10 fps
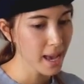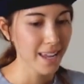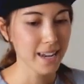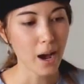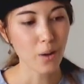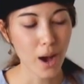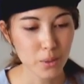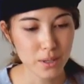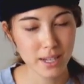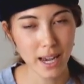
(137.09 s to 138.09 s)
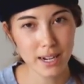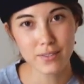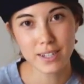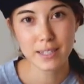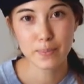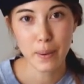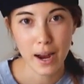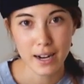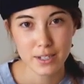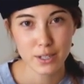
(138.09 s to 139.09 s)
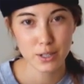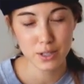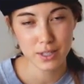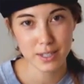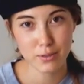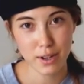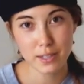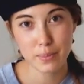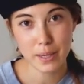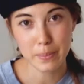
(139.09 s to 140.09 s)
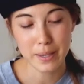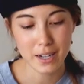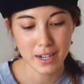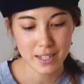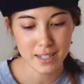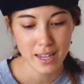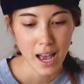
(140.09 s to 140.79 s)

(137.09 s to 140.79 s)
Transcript: Now, I was kind of inspired to do this recipe because